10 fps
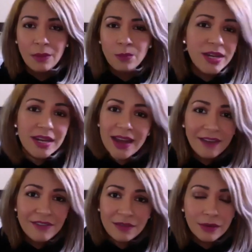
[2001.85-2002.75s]
we didn't
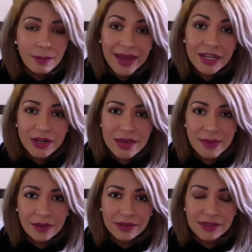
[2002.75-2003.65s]
have any reminder
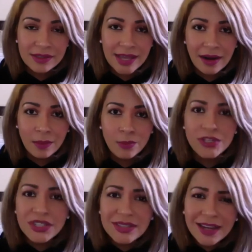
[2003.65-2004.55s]
emails set up,
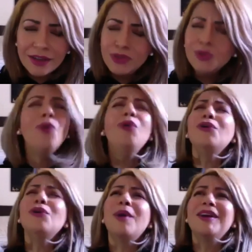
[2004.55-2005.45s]
which is like a
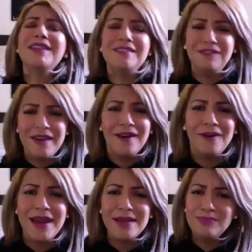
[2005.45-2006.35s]
total marketing fail,
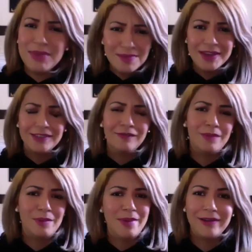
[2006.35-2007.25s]
and I beat myself
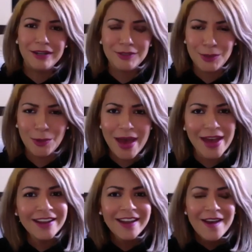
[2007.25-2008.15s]
up about it so bad,